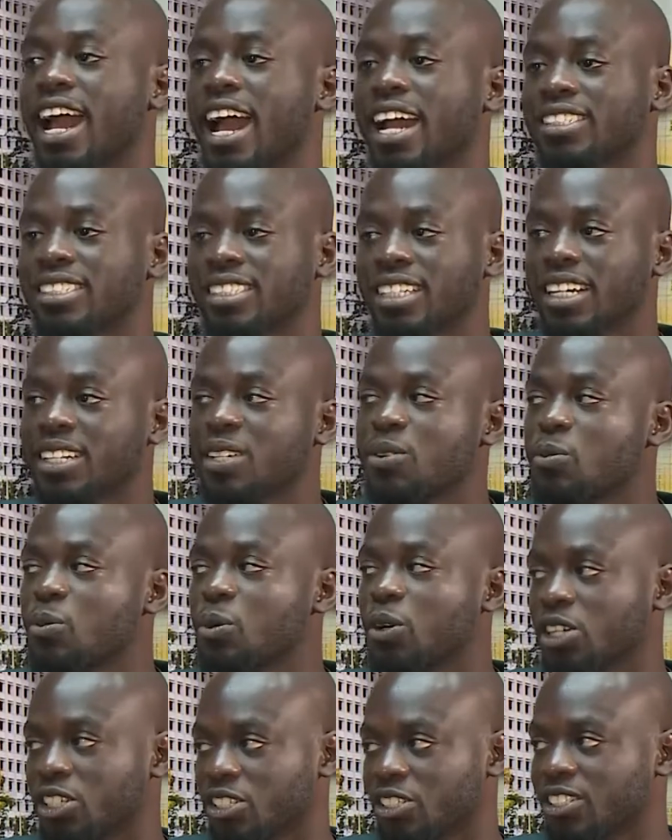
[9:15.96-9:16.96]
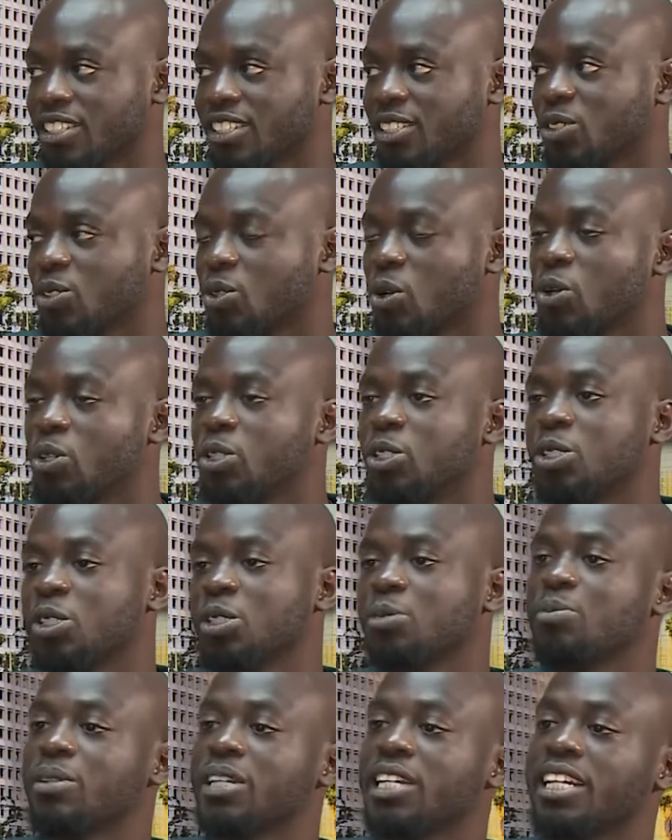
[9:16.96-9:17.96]
actually worse. So you
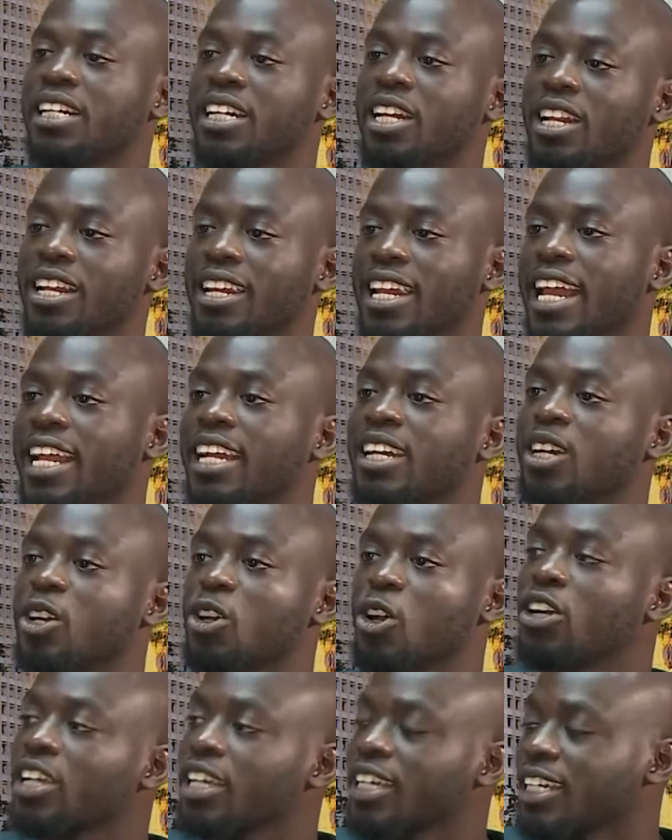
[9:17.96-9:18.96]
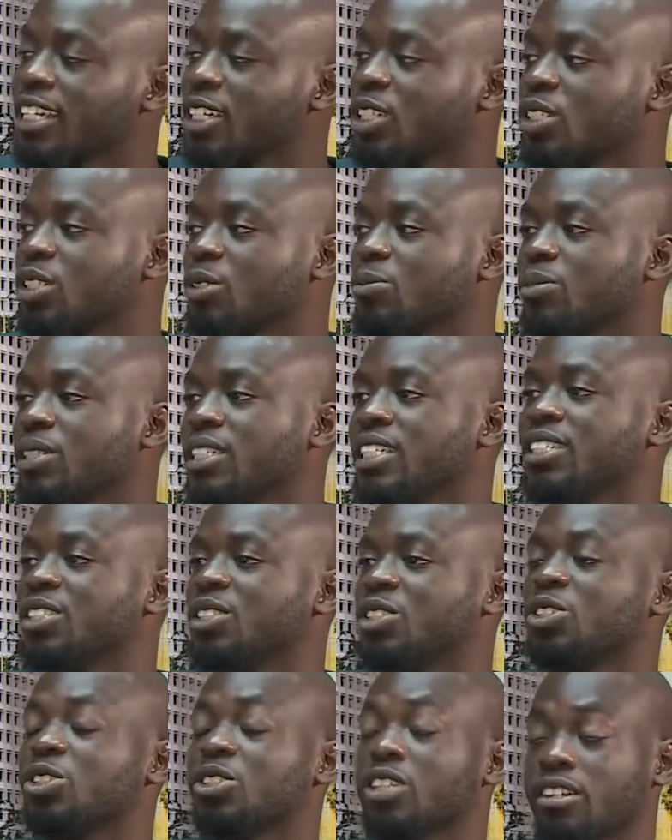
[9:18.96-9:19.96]
should be like lucky. You
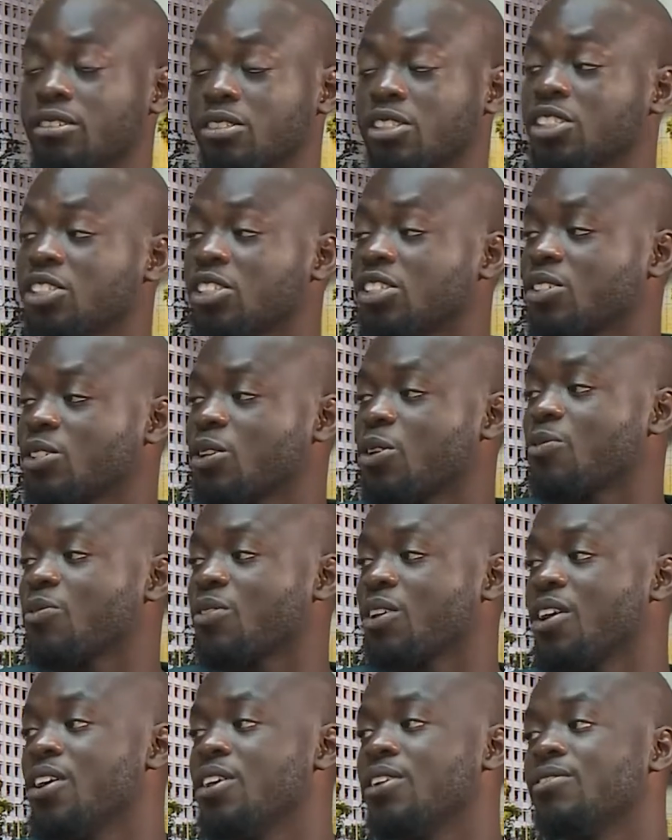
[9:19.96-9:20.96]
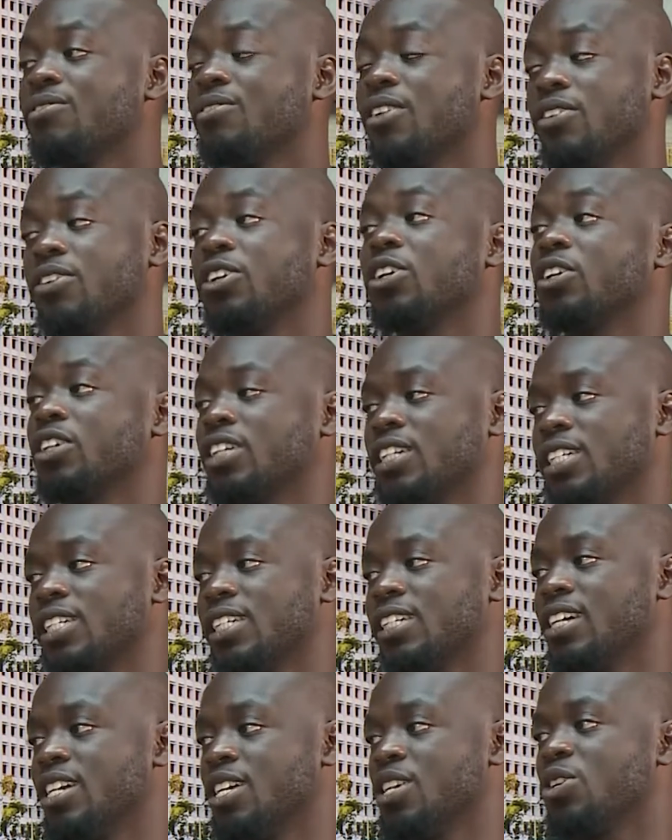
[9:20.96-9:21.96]
should consider yourself very
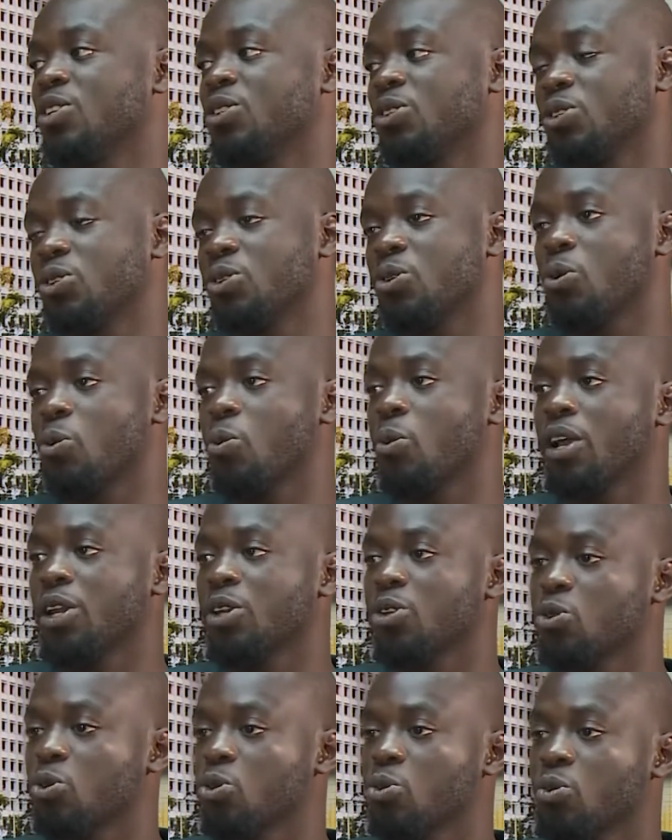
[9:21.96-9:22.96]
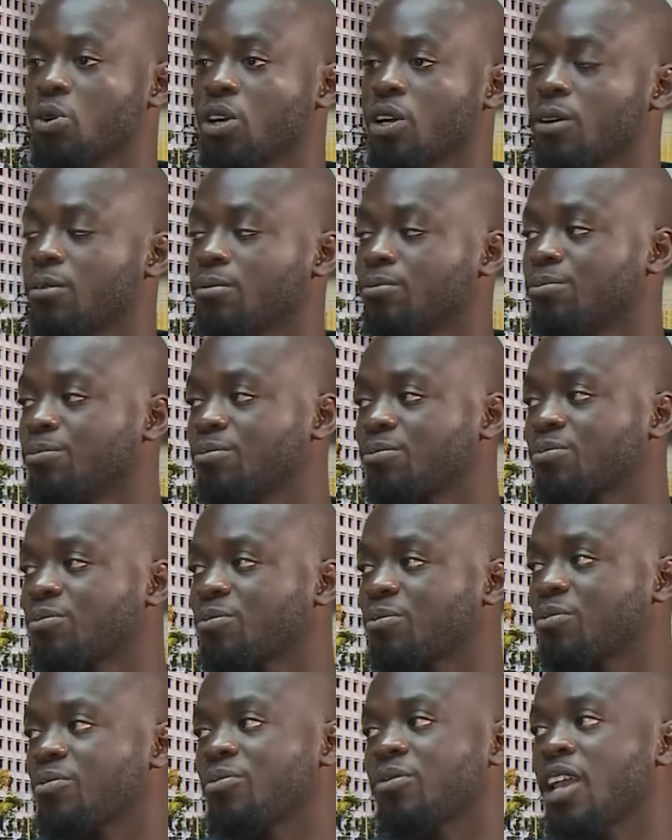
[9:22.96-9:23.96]
lucky, when you
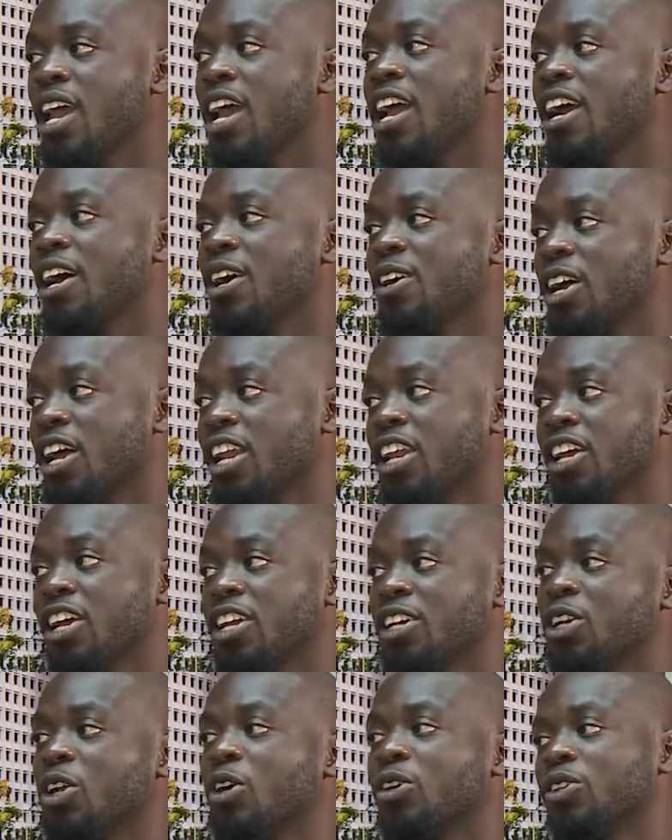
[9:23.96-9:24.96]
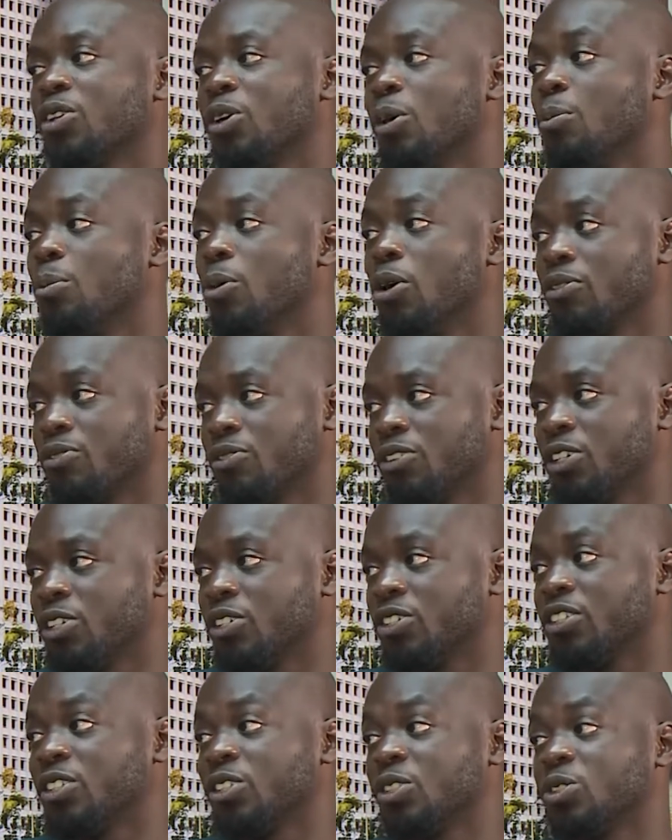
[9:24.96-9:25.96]
are learning under
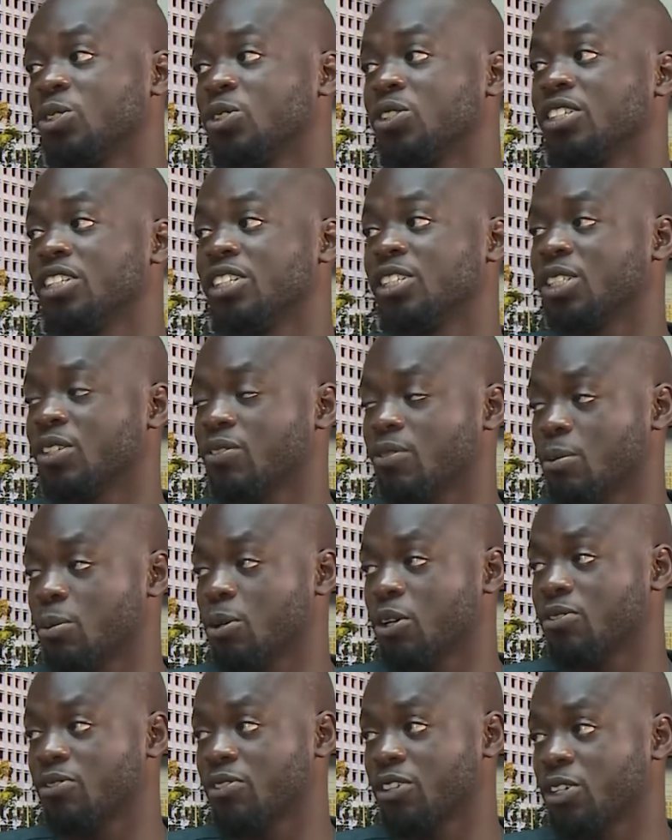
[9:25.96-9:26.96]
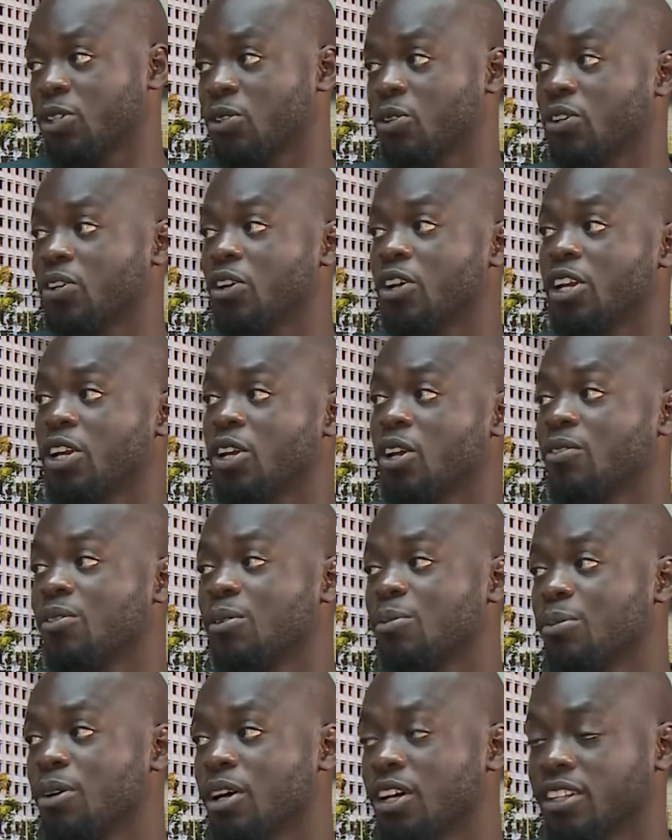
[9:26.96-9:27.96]
the tutelage of a boyfriend or a
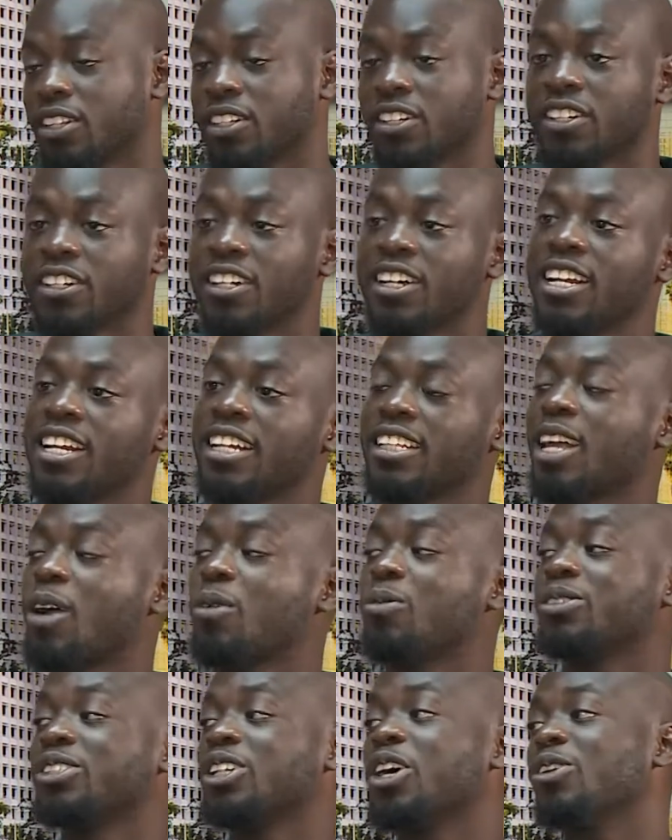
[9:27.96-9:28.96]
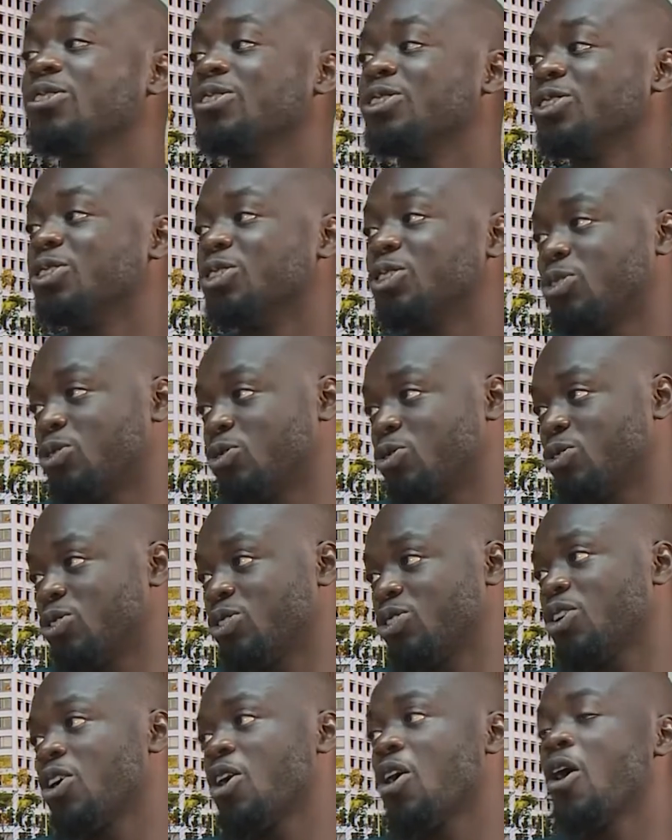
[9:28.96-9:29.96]
loving partner that will tell you the
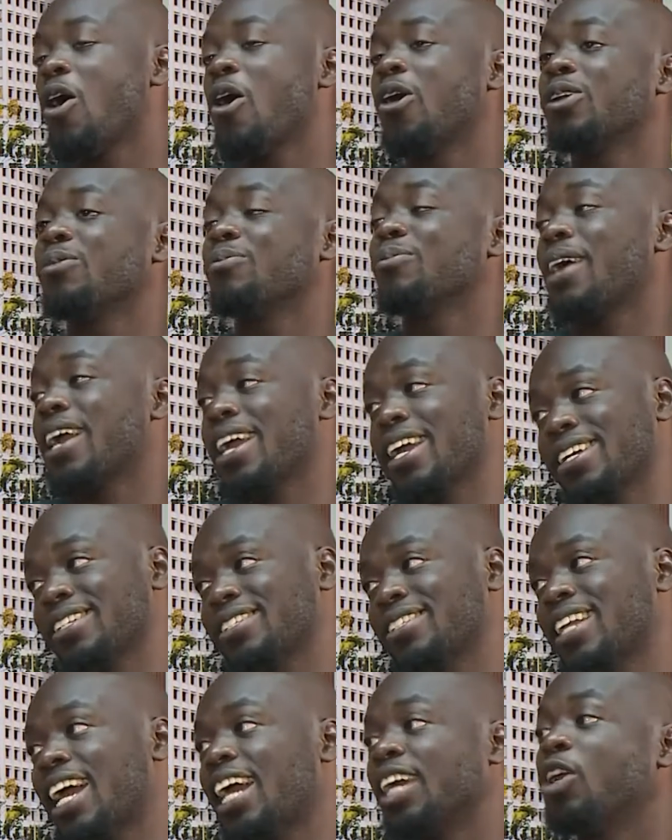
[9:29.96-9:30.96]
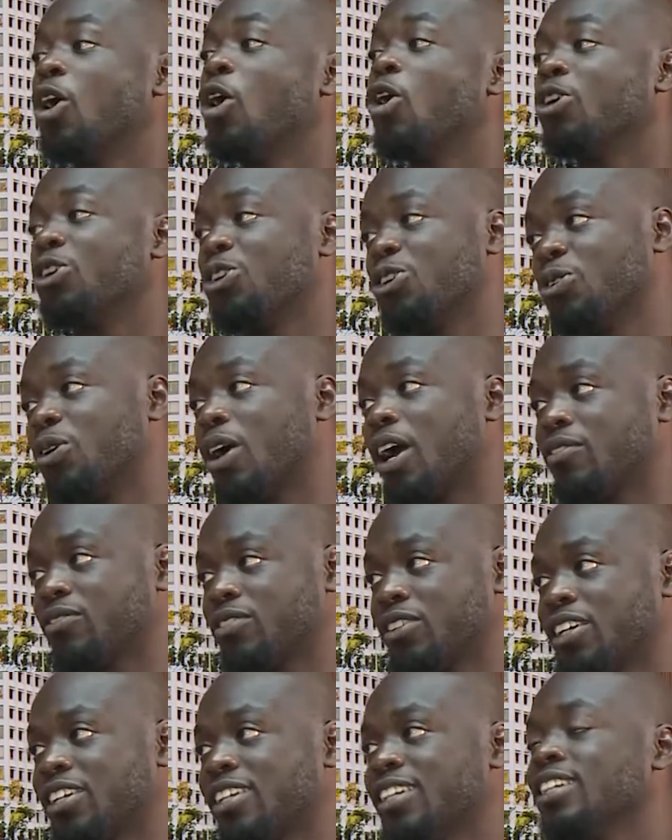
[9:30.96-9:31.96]
truth unbiased and hug you
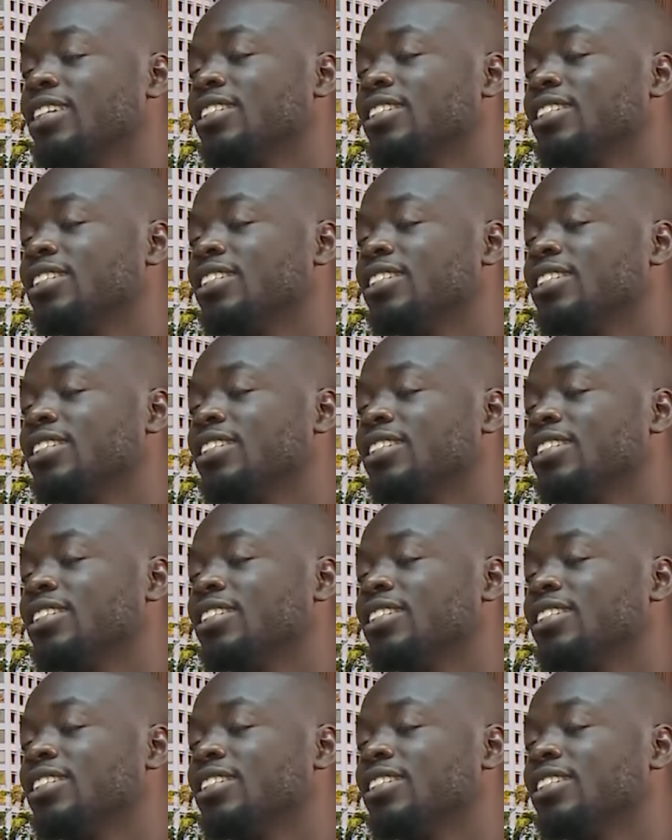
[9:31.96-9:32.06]
after.